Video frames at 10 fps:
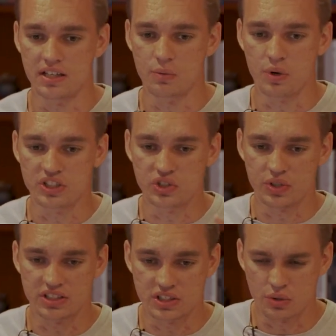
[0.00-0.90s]
Once you
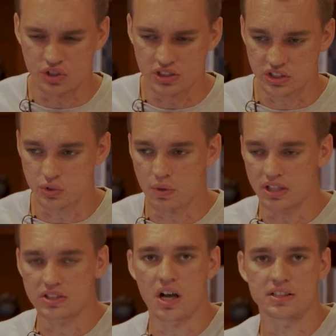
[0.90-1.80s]
get to know Jesus, you
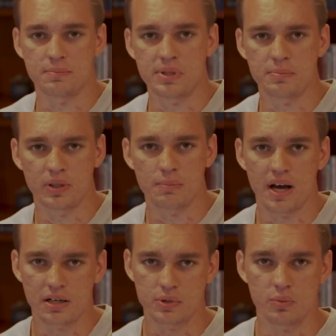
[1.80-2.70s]
want to talk to people about him.